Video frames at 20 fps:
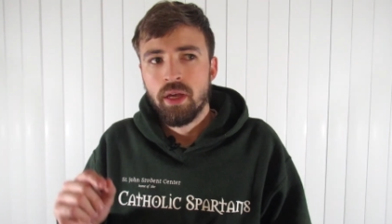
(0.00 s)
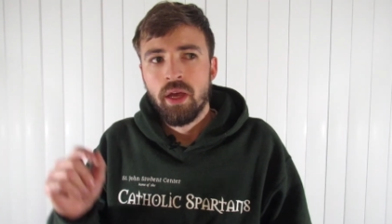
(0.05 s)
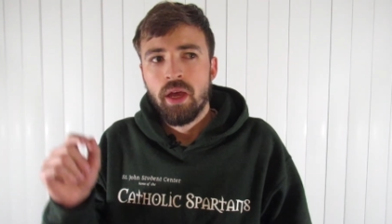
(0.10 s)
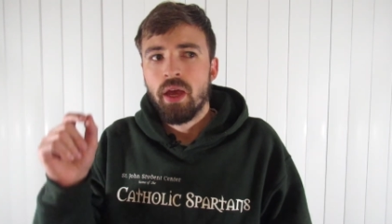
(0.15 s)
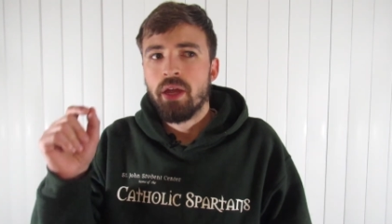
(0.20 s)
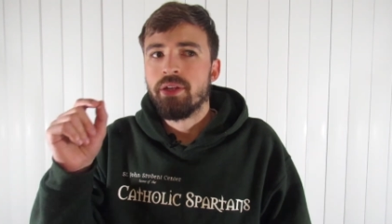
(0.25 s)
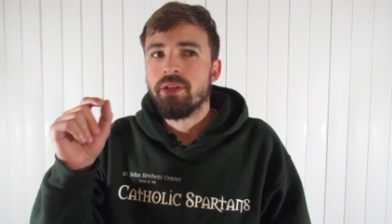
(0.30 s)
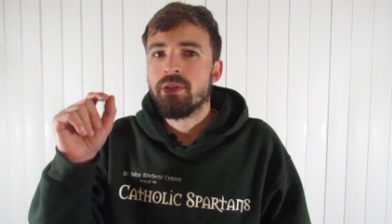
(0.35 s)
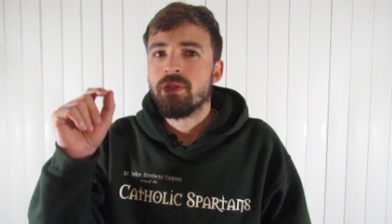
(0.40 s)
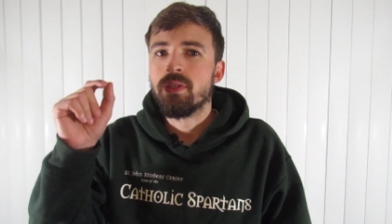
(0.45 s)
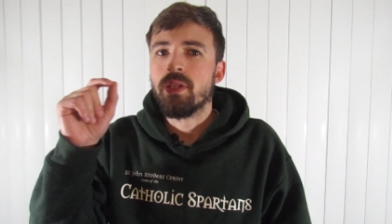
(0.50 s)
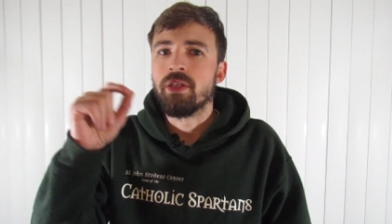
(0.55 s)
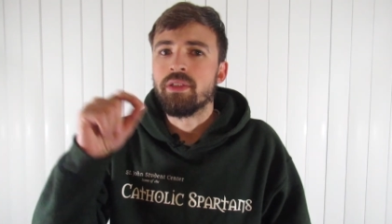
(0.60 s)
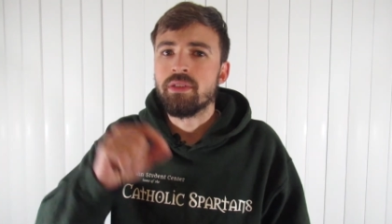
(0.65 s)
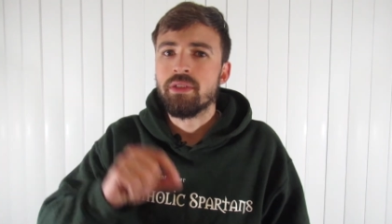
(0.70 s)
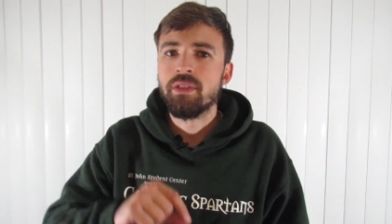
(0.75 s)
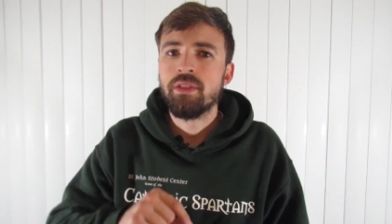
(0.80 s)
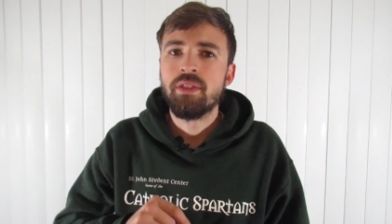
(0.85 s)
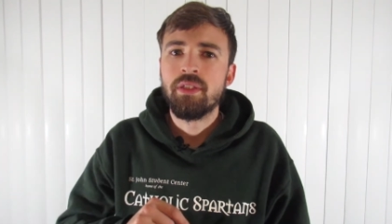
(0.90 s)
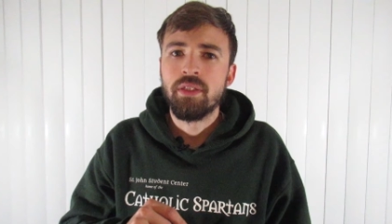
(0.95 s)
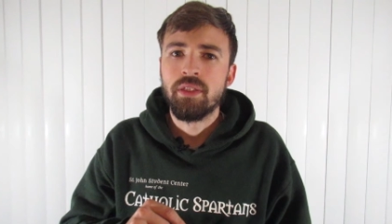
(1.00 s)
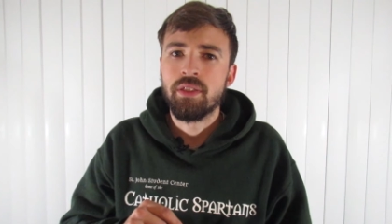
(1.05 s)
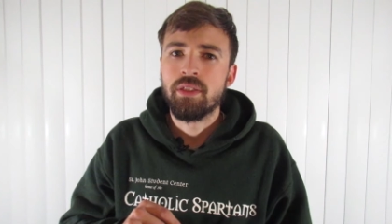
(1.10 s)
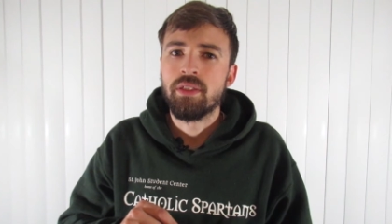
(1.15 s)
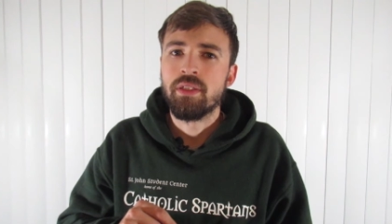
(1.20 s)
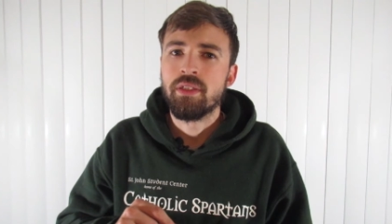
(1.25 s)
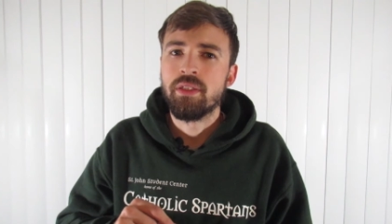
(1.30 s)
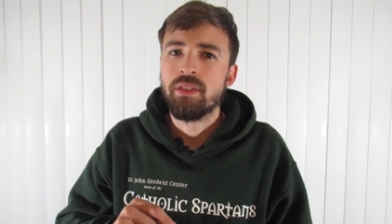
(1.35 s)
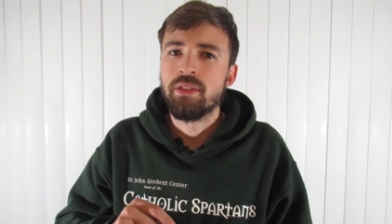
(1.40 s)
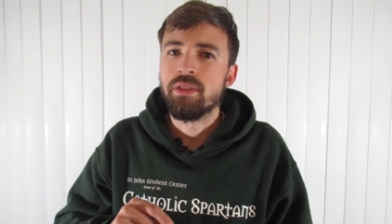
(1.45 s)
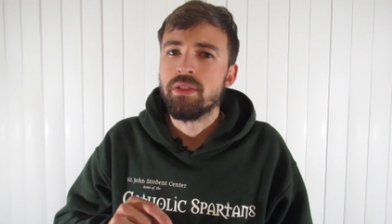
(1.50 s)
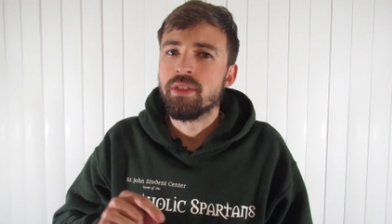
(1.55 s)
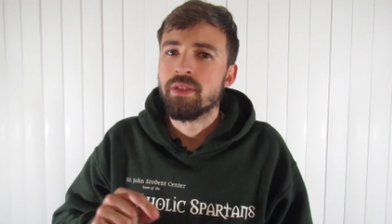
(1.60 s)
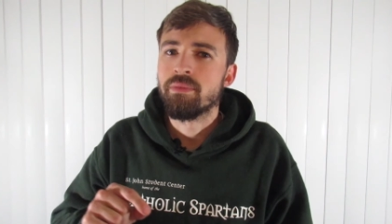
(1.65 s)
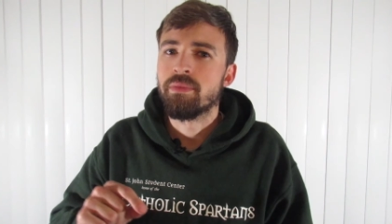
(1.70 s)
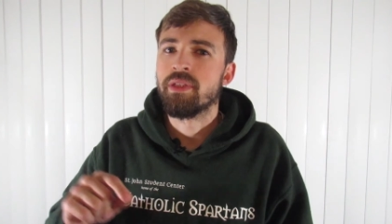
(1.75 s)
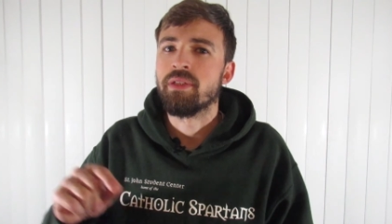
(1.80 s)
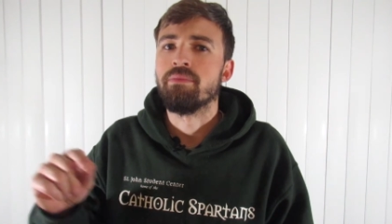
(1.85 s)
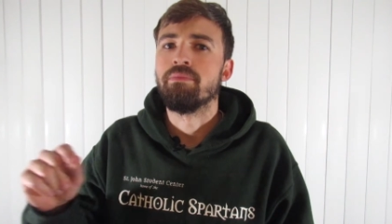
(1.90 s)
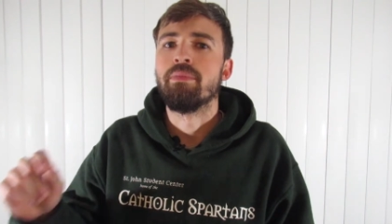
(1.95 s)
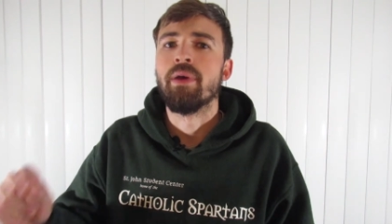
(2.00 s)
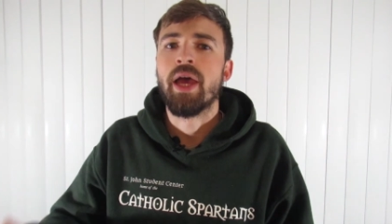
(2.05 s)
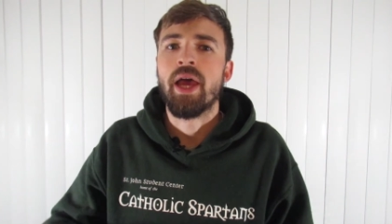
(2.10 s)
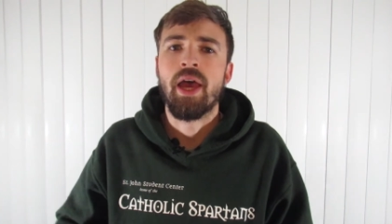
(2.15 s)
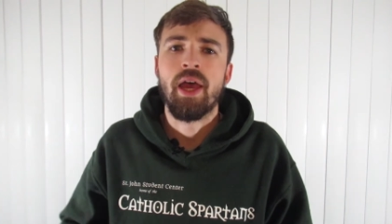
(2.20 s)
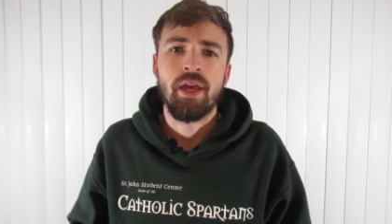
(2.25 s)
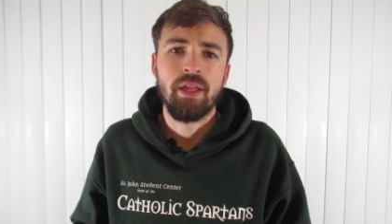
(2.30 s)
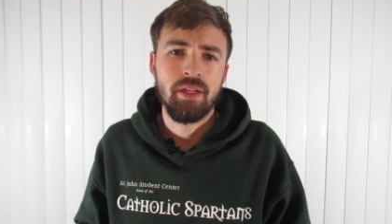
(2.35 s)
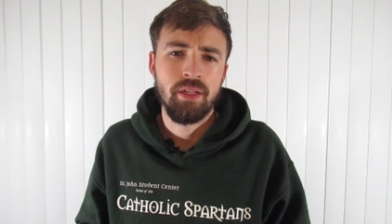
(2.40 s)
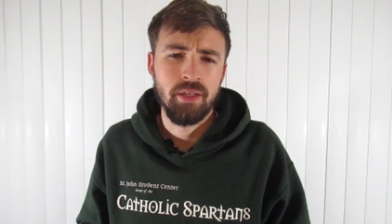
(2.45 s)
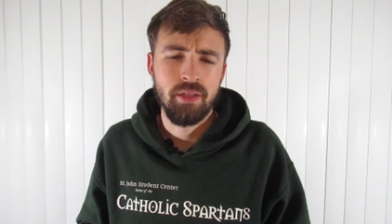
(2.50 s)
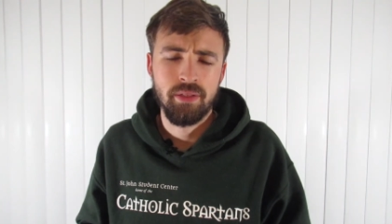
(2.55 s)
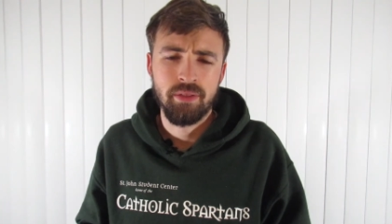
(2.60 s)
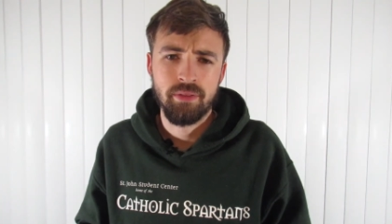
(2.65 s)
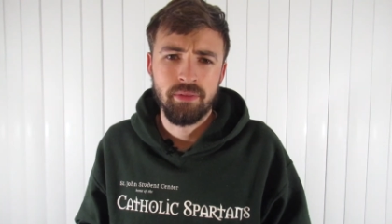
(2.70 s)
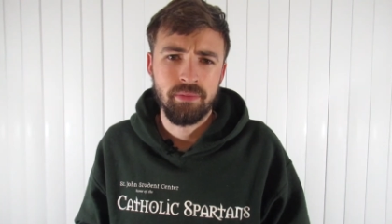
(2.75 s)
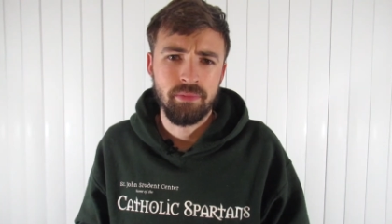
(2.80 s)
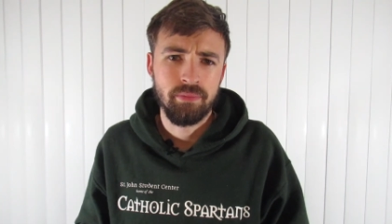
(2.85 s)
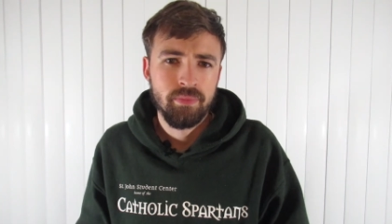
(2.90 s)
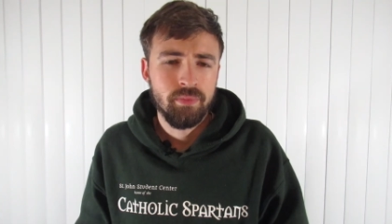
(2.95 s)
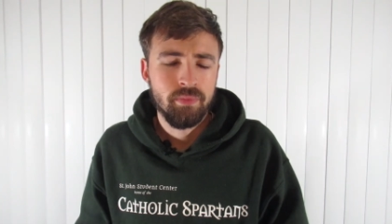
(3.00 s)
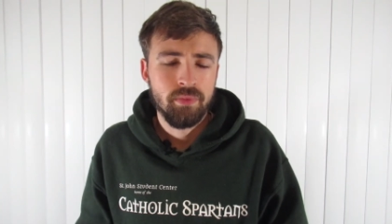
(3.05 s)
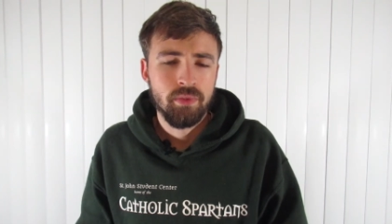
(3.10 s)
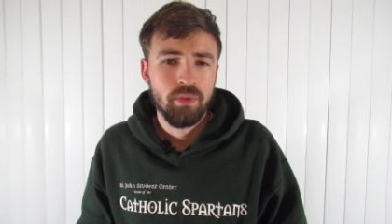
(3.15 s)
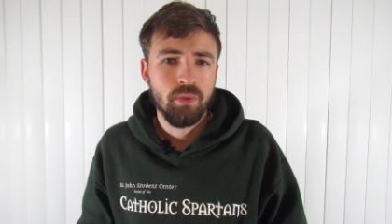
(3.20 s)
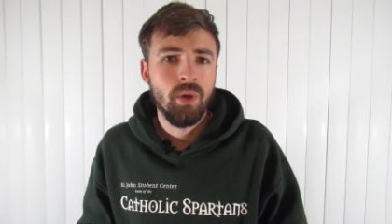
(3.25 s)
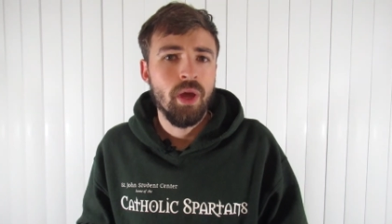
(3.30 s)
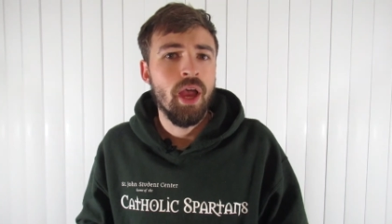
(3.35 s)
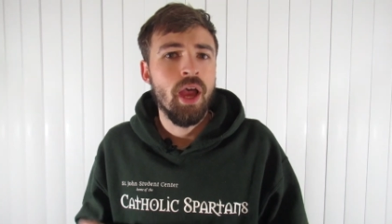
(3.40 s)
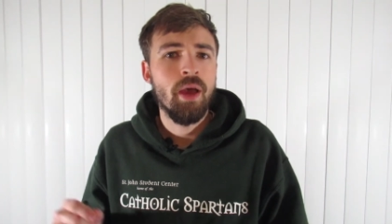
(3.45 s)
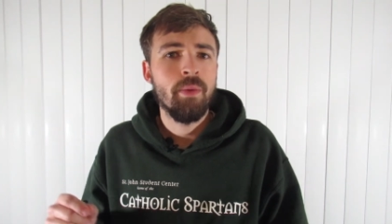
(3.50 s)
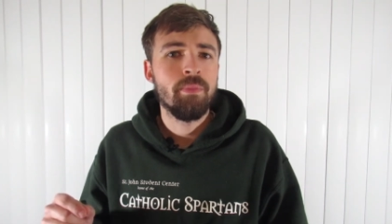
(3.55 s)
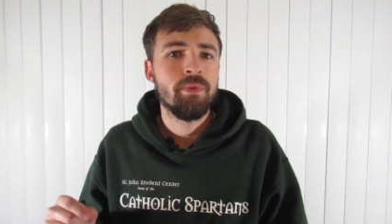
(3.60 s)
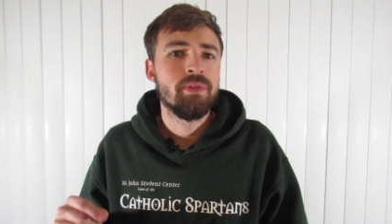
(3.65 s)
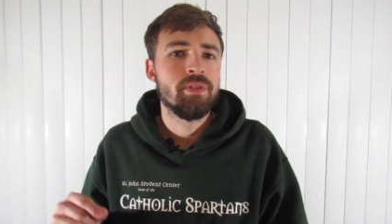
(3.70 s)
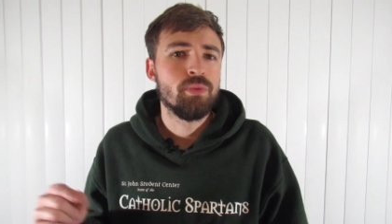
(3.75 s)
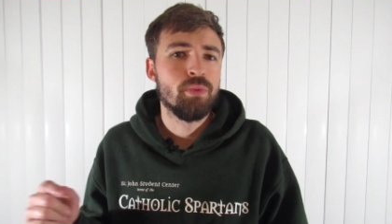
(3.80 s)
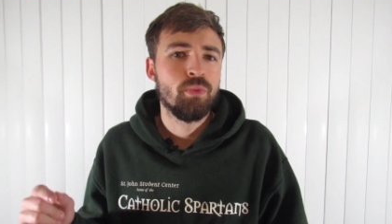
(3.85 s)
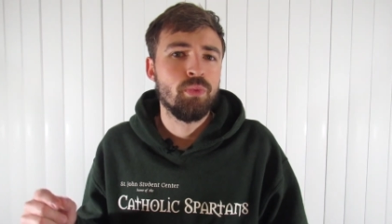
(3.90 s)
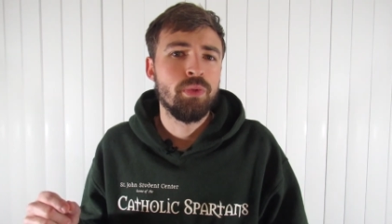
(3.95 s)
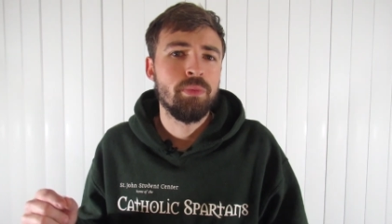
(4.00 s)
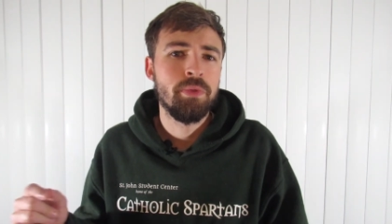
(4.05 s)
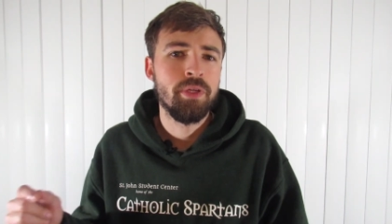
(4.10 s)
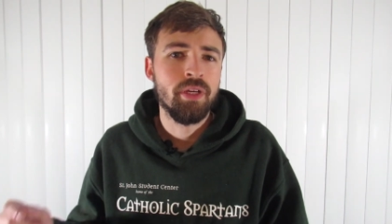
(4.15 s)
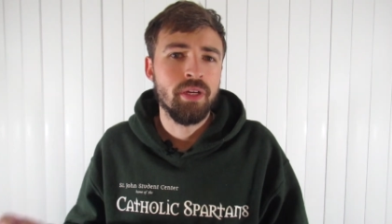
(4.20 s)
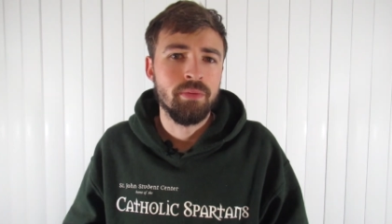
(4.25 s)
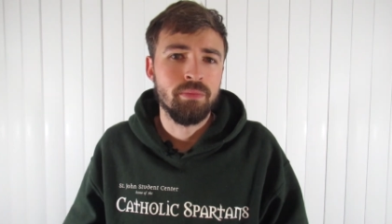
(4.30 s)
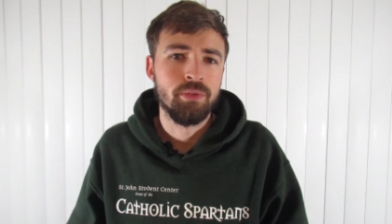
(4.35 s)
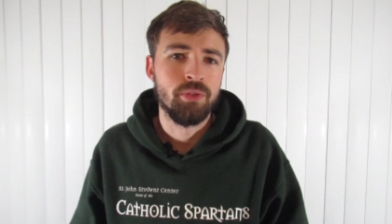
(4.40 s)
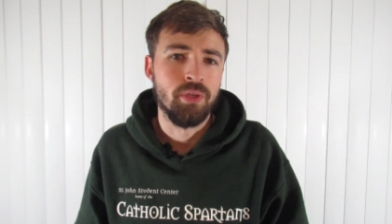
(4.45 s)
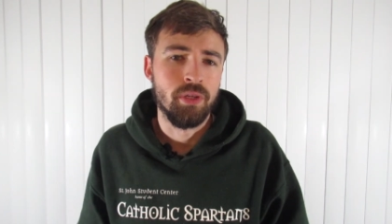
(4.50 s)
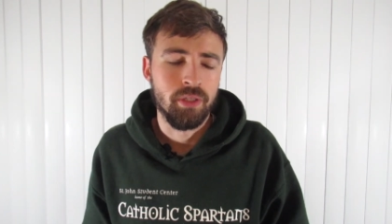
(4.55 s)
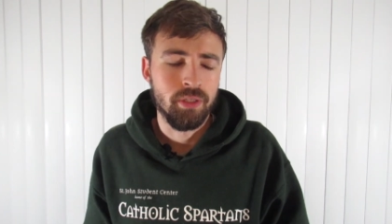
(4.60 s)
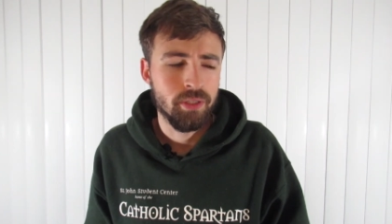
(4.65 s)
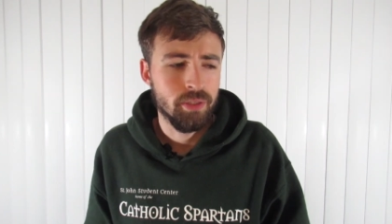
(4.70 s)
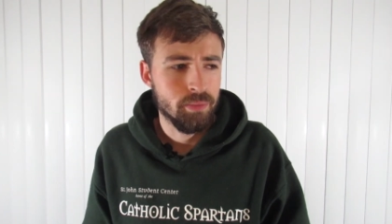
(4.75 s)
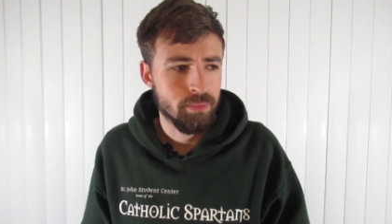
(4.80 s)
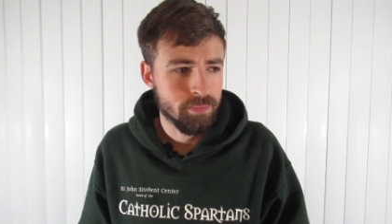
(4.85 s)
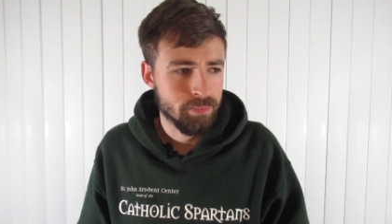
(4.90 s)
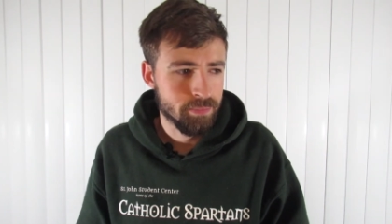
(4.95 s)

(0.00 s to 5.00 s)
and turn that good thing into something bad. What happens when we become drunk?